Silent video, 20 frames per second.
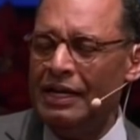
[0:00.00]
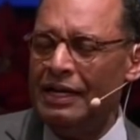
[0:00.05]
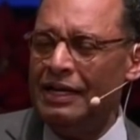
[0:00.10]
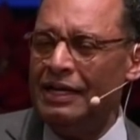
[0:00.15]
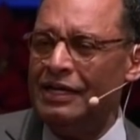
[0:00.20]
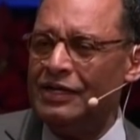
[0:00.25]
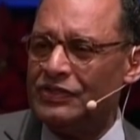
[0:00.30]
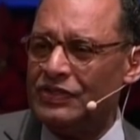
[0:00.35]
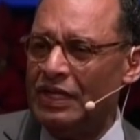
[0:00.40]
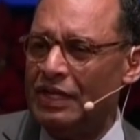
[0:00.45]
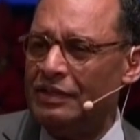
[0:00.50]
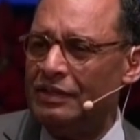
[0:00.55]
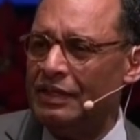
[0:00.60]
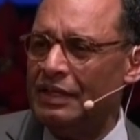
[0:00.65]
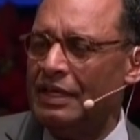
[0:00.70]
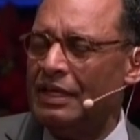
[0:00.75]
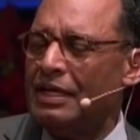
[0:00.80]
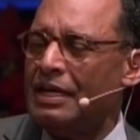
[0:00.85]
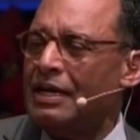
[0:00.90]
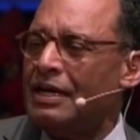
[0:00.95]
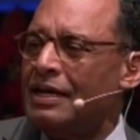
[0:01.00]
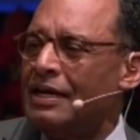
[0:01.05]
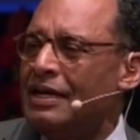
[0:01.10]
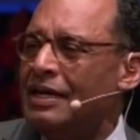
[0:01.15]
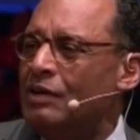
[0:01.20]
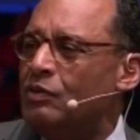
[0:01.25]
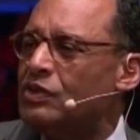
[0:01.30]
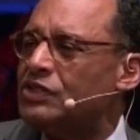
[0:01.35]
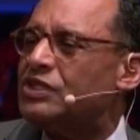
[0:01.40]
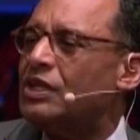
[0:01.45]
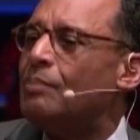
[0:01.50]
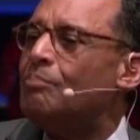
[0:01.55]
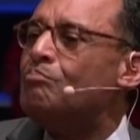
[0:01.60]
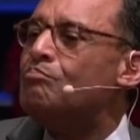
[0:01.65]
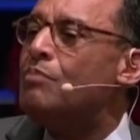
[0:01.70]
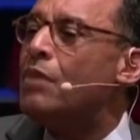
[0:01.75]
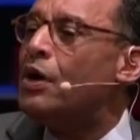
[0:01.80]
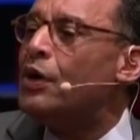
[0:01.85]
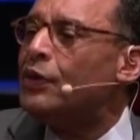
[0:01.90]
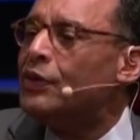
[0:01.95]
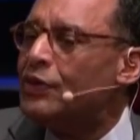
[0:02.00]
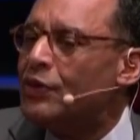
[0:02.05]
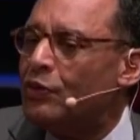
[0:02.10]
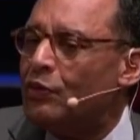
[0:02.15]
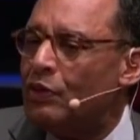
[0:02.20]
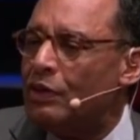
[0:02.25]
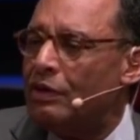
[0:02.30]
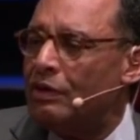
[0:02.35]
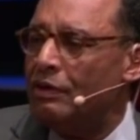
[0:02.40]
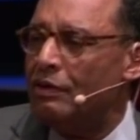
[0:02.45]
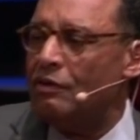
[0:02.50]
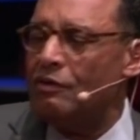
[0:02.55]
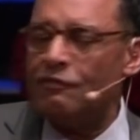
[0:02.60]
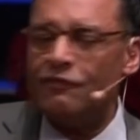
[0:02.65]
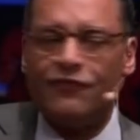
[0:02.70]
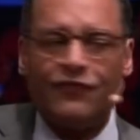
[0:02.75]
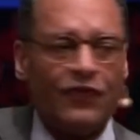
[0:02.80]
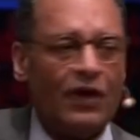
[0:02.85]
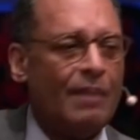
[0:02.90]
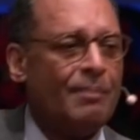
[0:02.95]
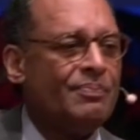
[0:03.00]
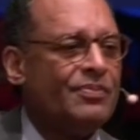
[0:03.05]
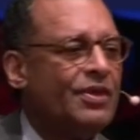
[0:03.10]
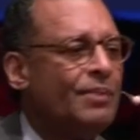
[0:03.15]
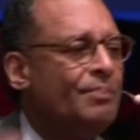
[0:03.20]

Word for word: he said he was a murderer from the